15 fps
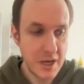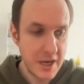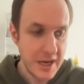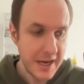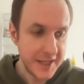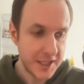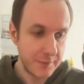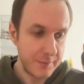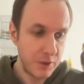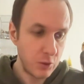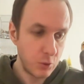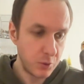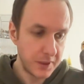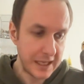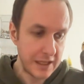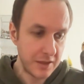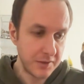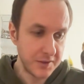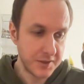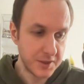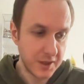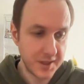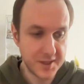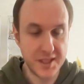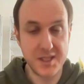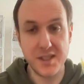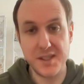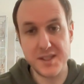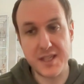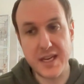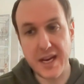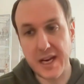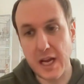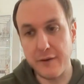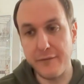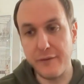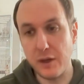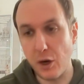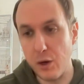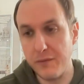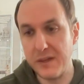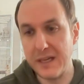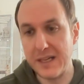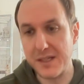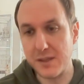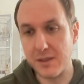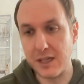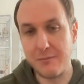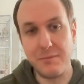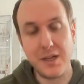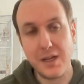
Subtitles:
it's going to be all down to consistency and effort over that time.